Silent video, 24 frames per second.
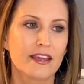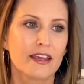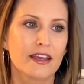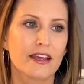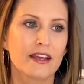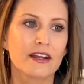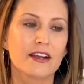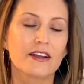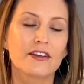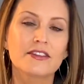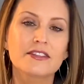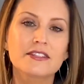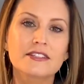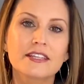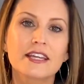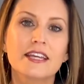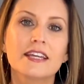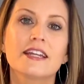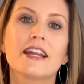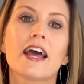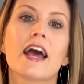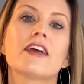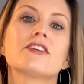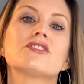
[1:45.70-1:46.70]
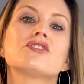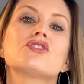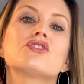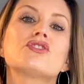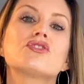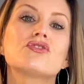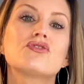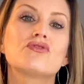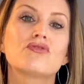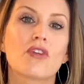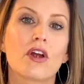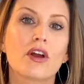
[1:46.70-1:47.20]
Now this kid has
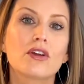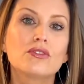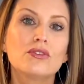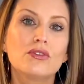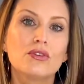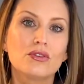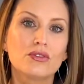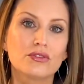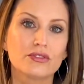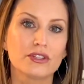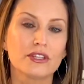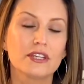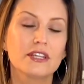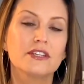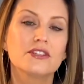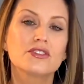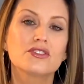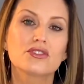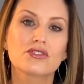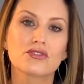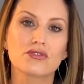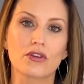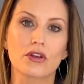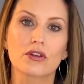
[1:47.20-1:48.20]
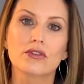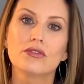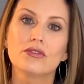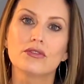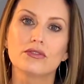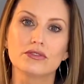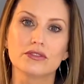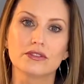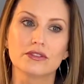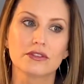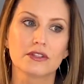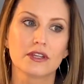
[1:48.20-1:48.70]
struggled, he's
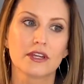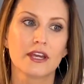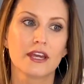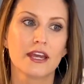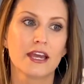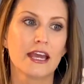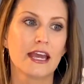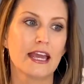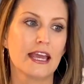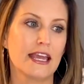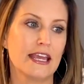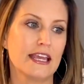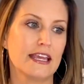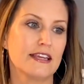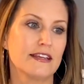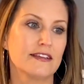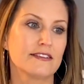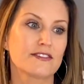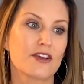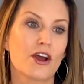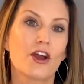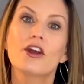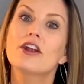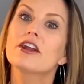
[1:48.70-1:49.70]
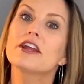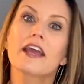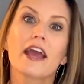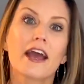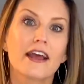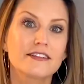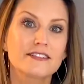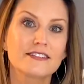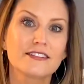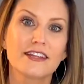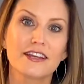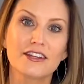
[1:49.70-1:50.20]
struggled. He's already had
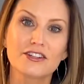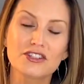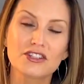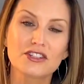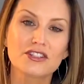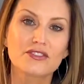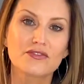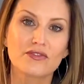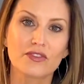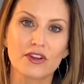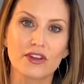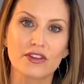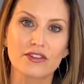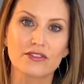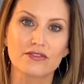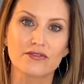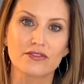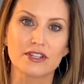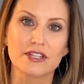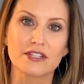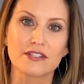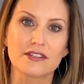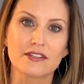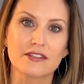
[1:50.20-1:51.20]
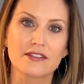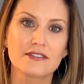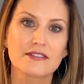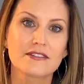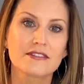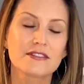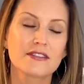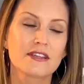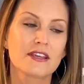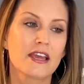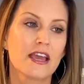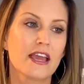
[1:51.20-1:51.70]
detentions for other
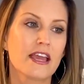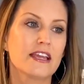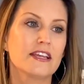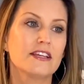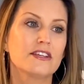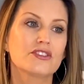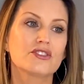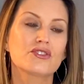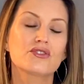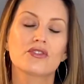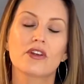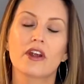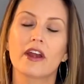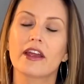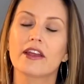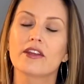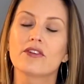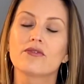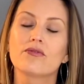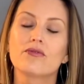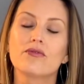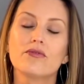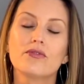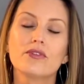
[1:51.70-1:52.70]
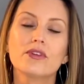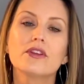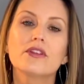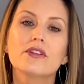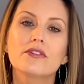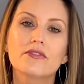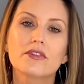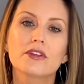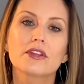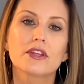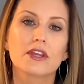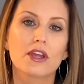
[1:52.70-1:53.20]
reasons. He's trying
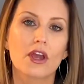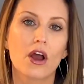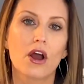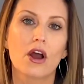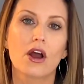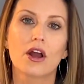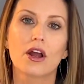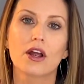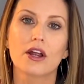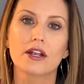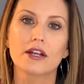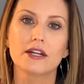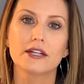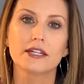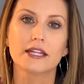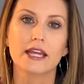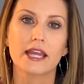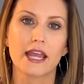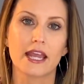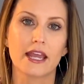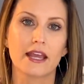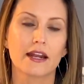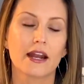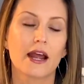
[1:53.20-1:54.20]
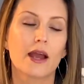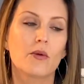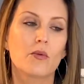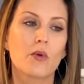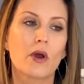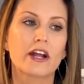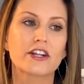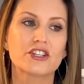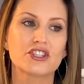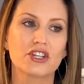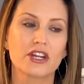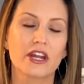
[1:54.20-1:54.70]
really hard, and I
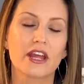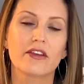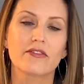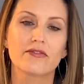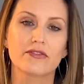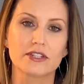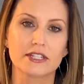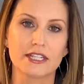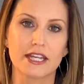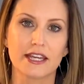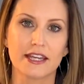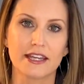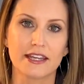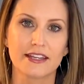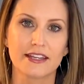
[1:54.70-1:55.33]
watch it every day.